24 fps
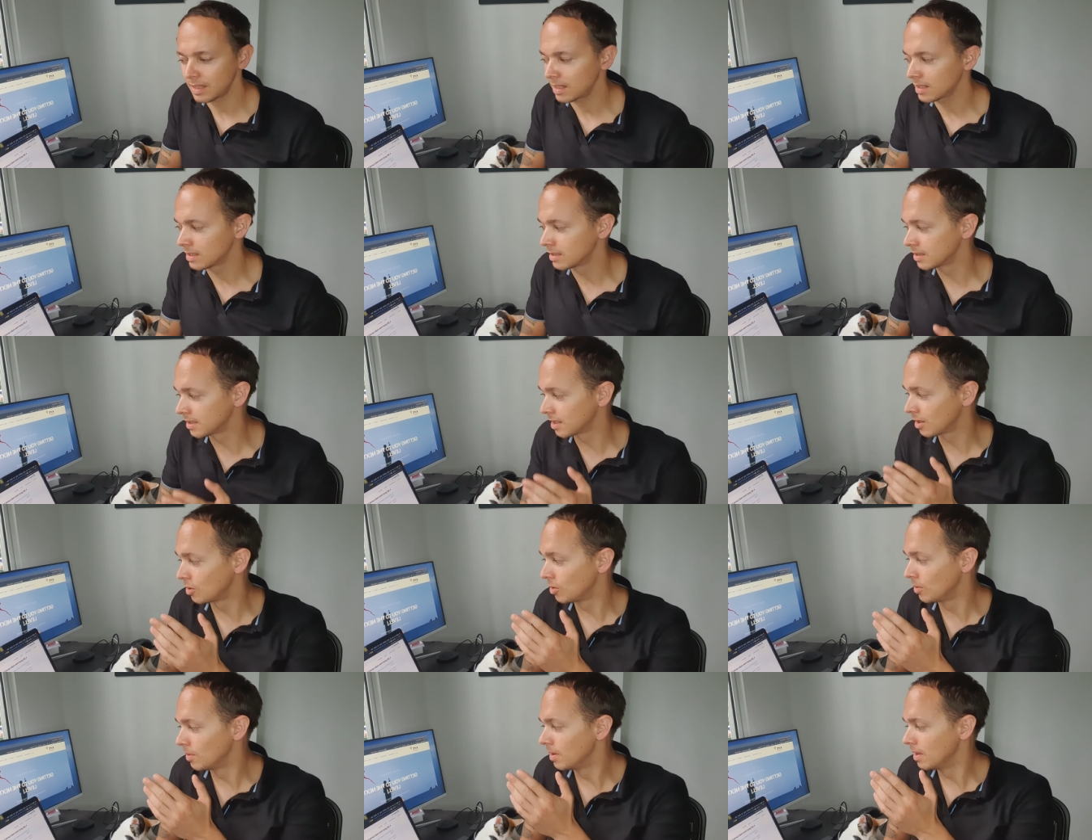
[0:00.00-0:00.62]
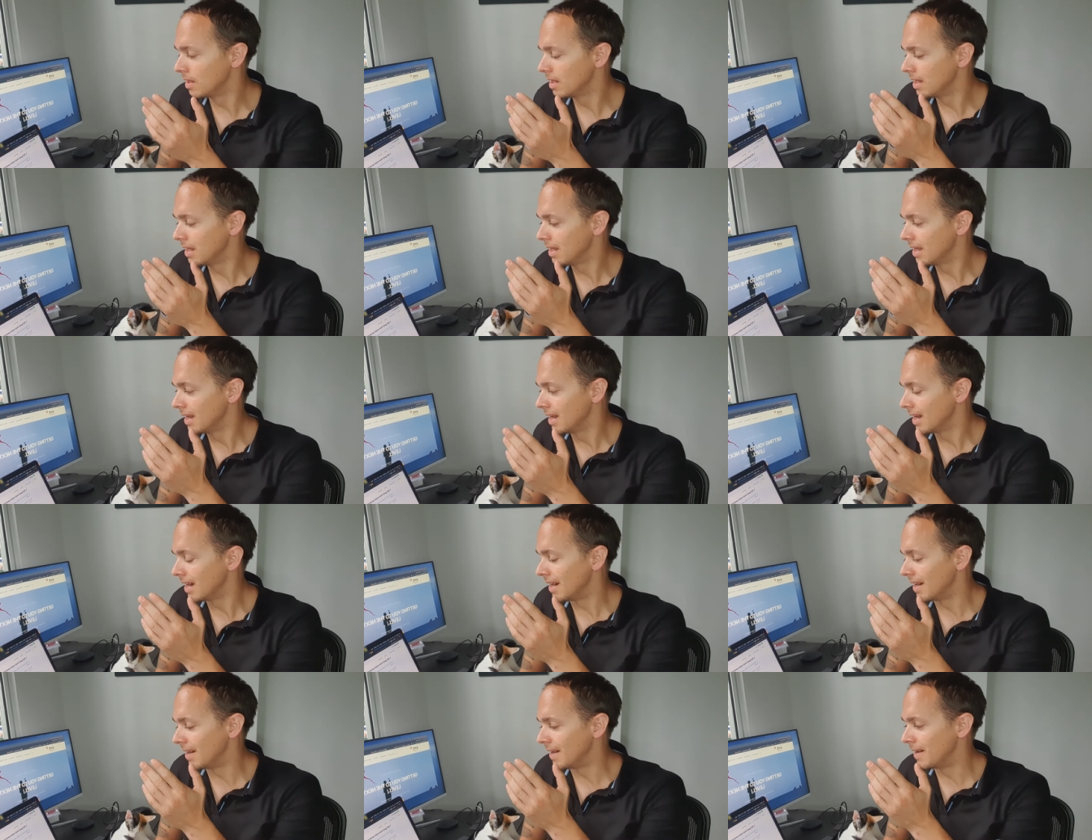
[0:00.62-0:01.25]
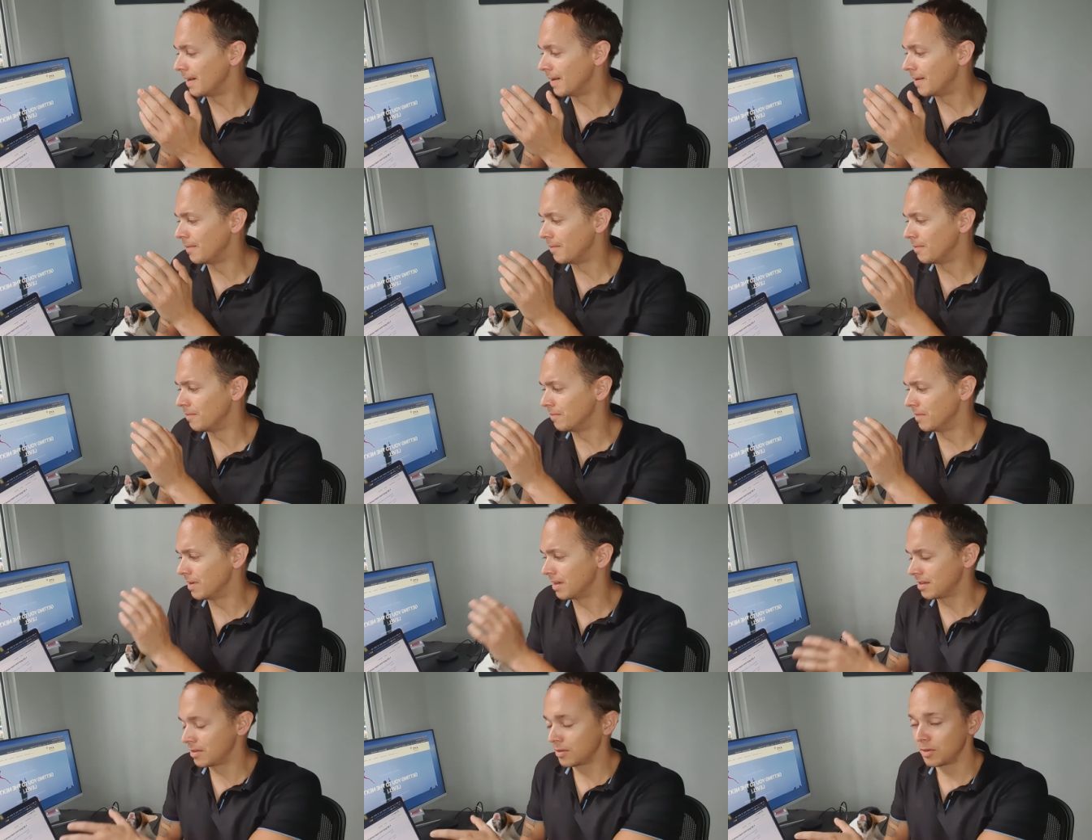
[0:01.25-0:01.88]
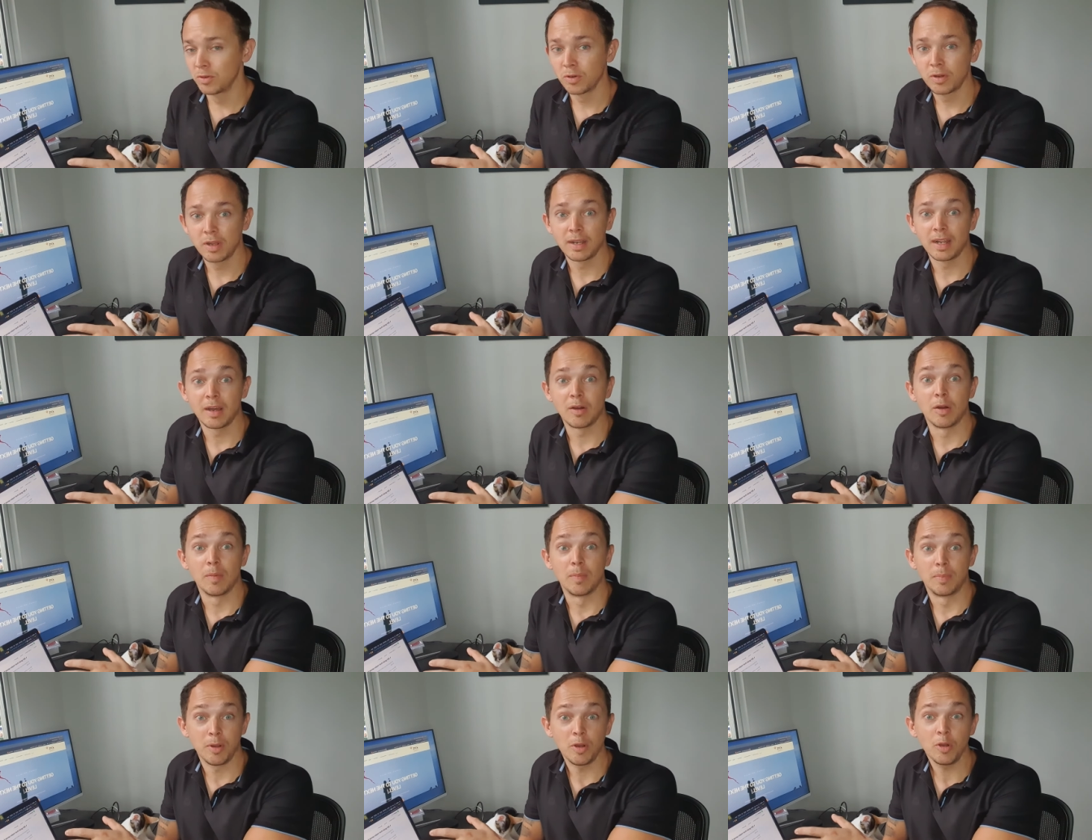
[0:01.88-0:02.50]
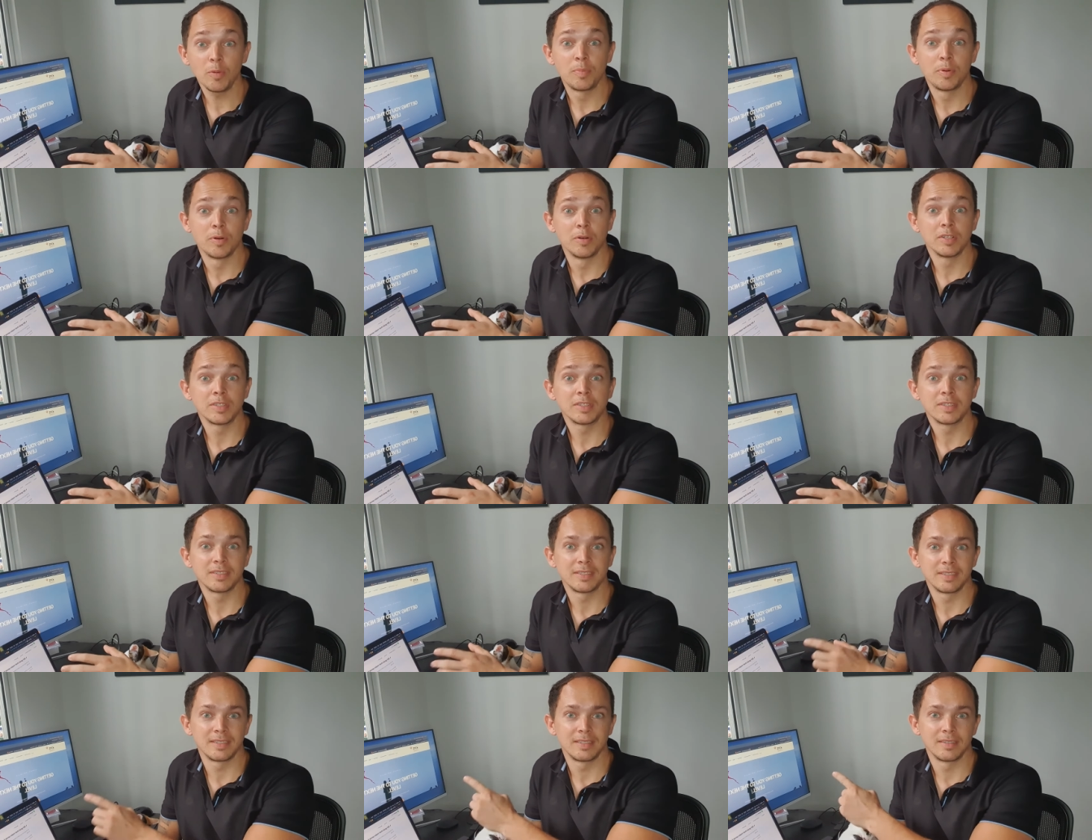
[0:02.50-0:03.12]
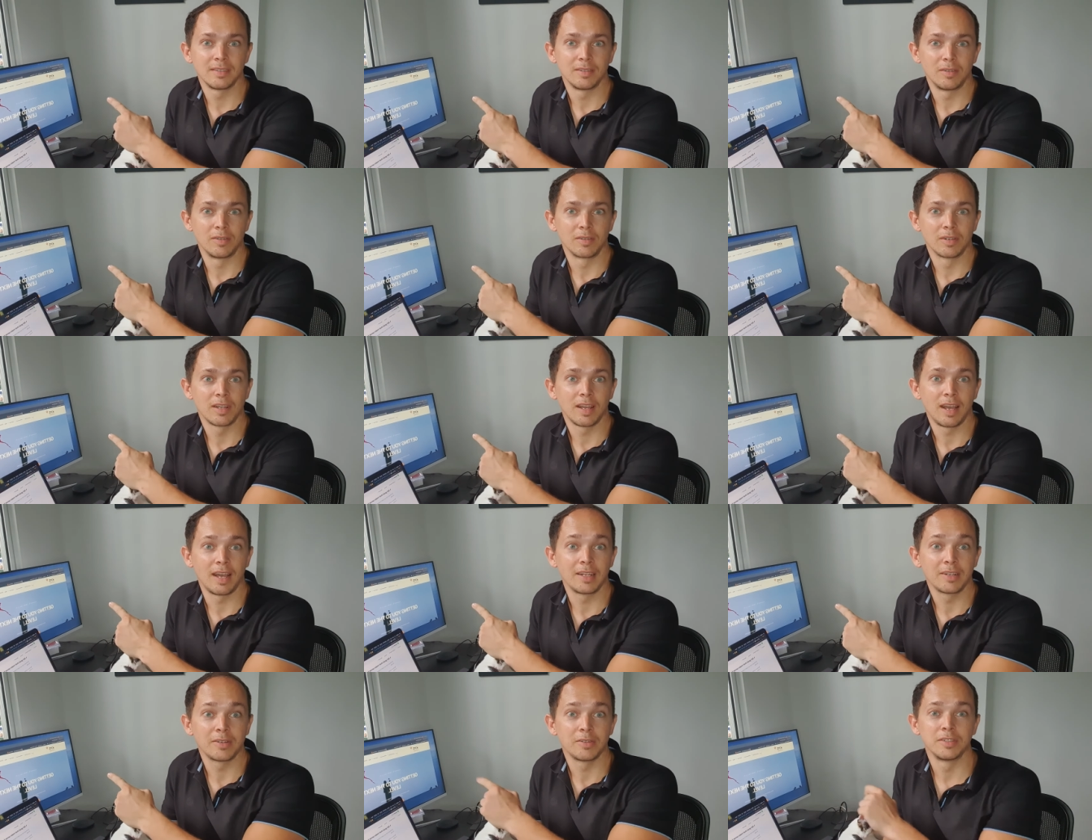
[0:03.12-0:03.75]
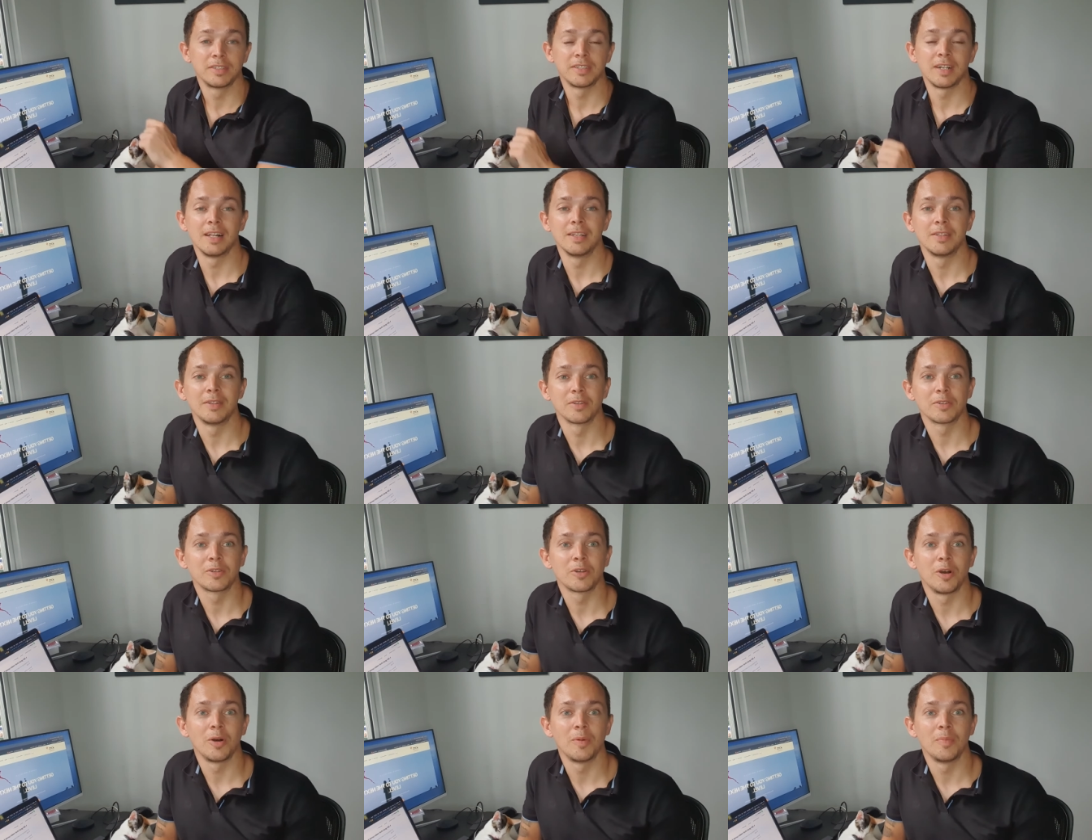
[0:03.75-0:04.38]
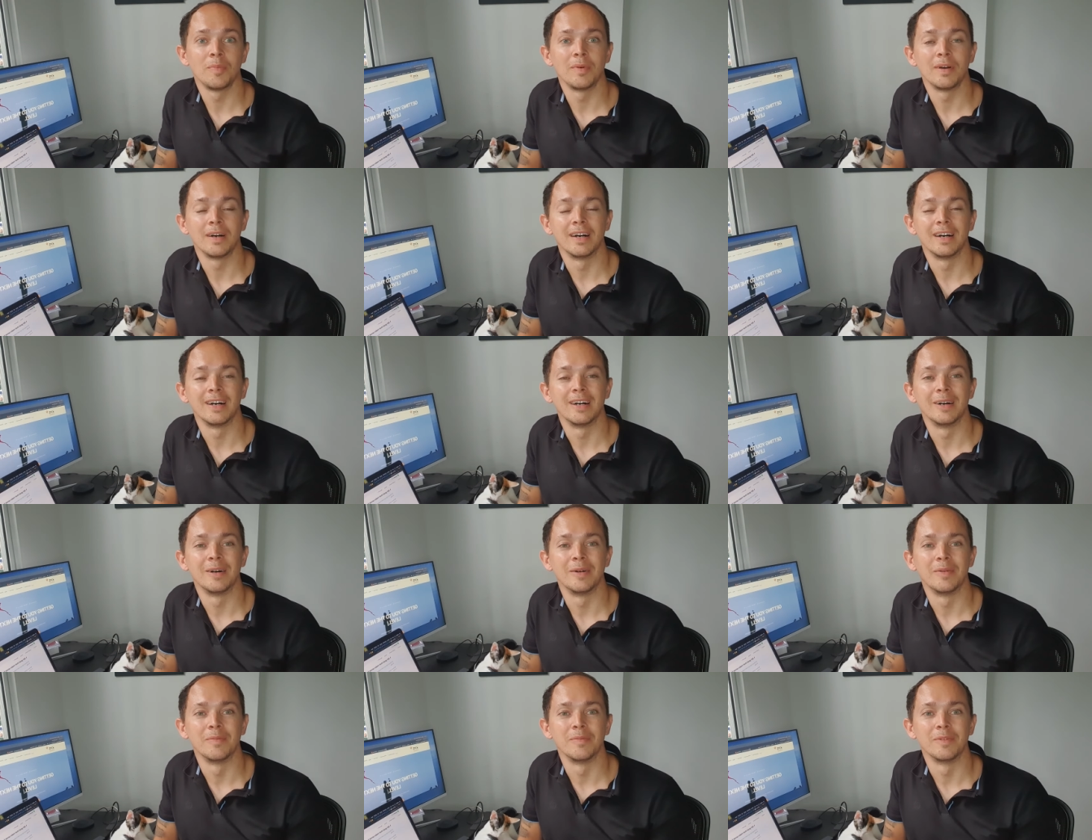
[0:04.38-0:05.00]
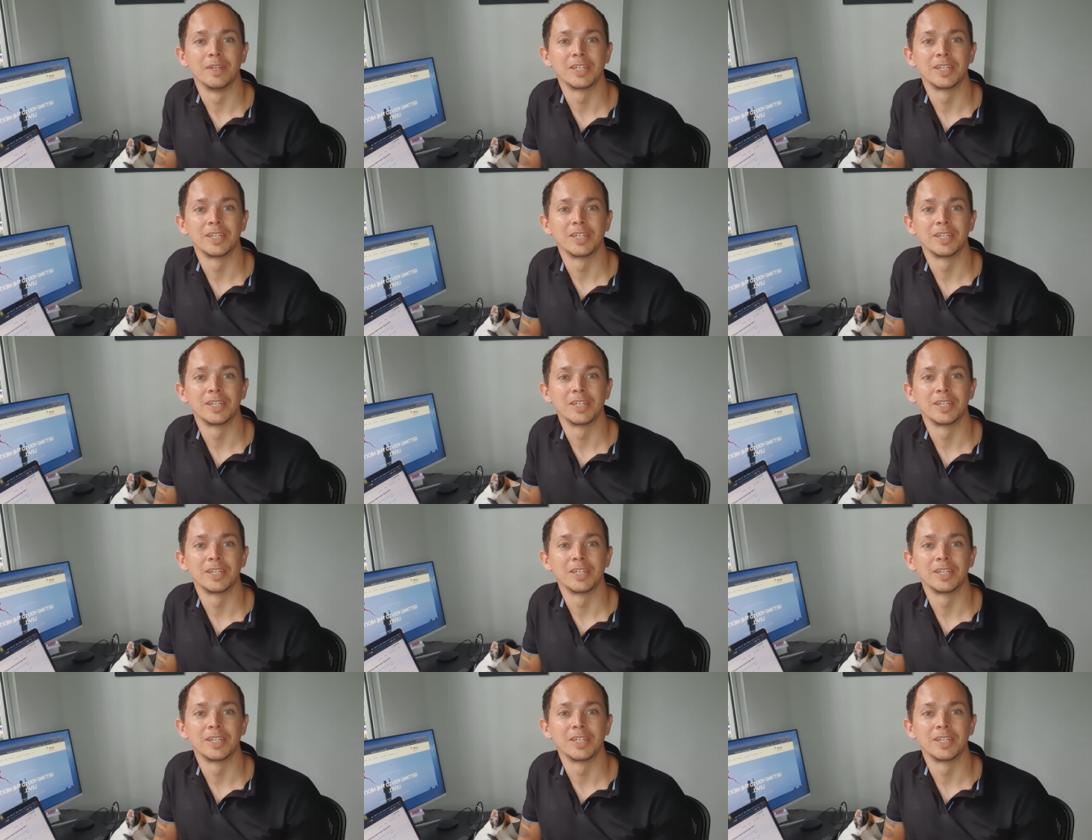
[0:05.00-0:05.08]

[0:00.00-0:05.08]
So when you look at our blog posts on kiteconsult.com,